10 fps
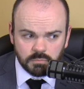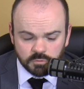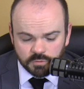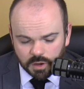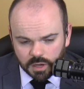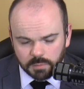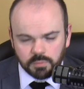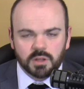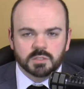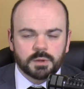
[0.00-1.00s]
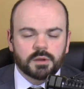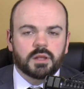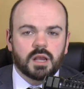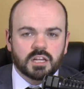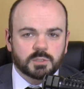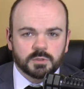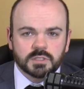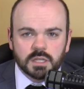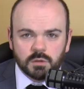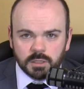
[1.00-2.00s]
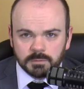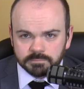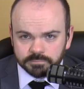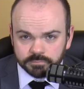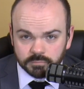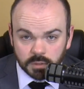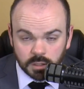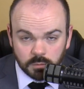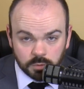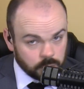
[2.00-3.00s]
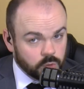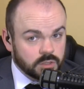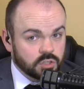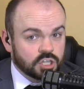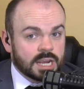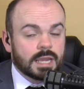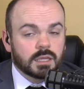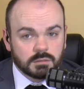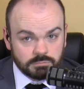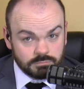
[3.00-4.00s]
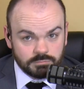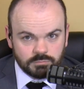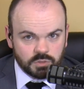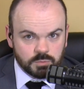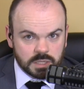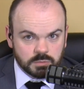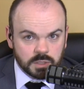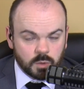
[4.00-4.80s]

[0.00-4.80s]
Very prosperity gospel sounding. Promoted to shack, which makes me